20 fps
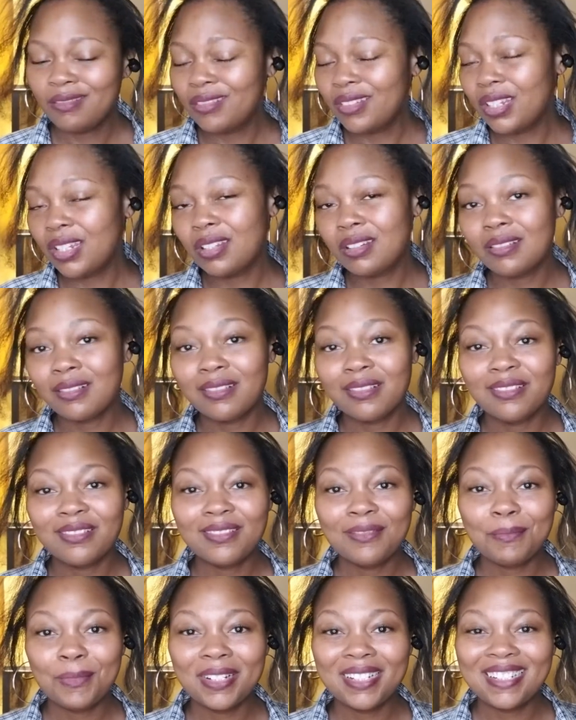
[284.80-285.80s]
you know,
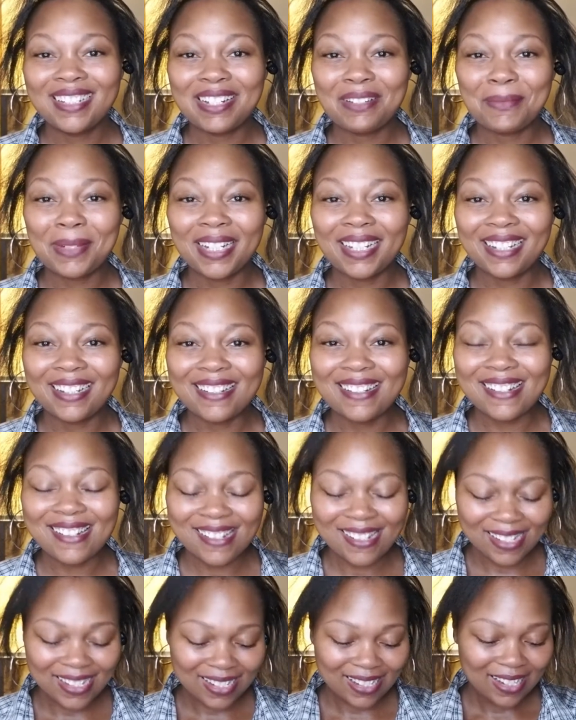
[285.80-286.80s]
put down my
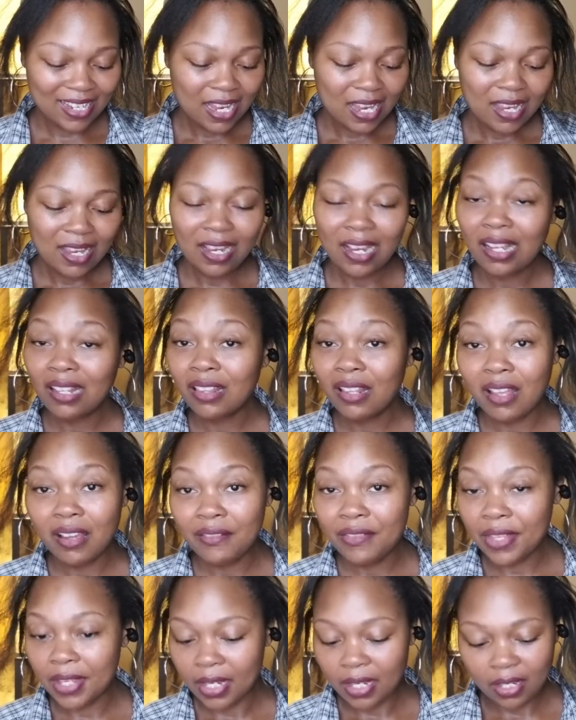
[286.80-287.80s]
edges. I love
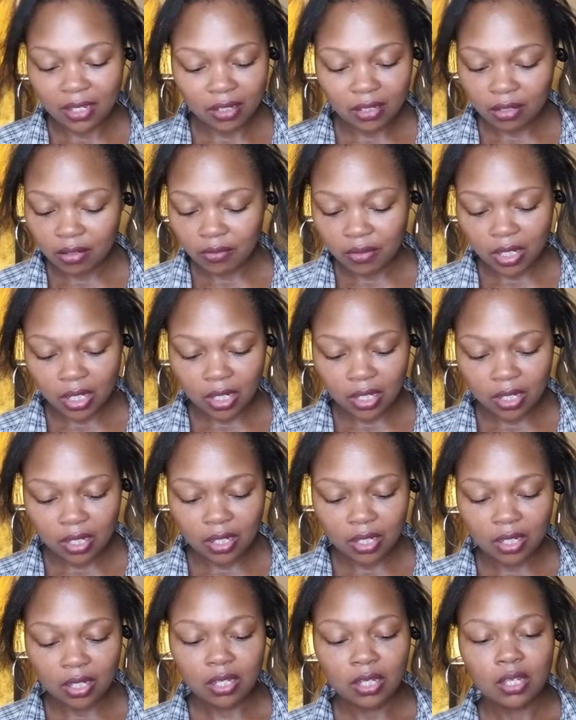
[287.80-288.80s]
that,
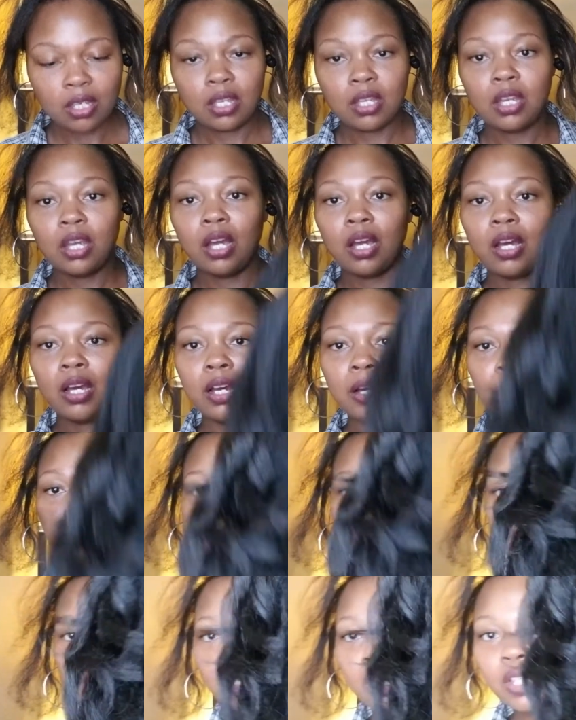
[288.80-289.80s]
okay? But
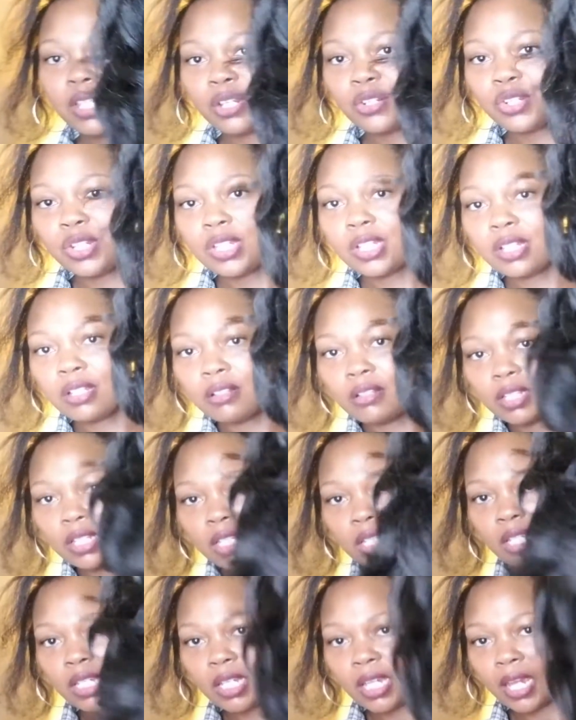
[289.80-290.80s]
this is how she's
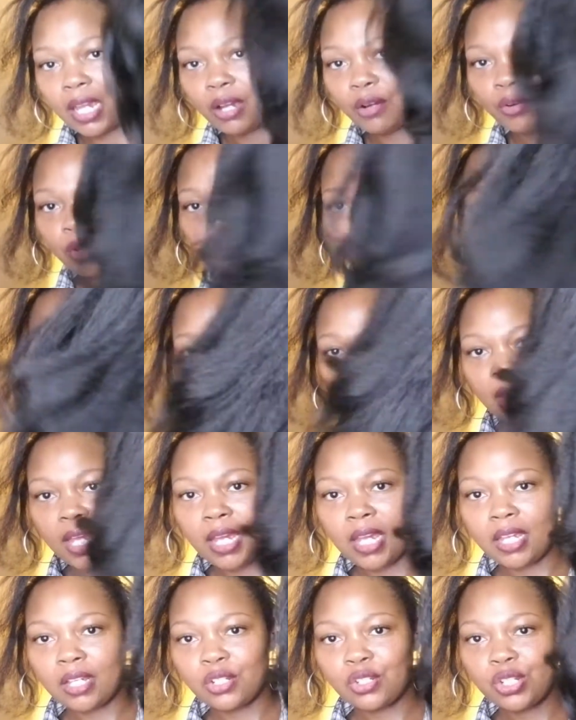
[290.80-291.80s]
looking out of the
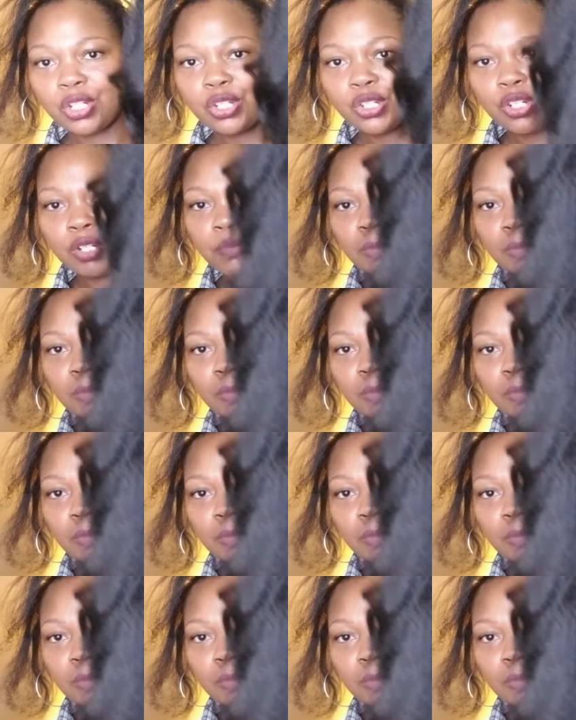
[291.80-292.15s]
pad. She should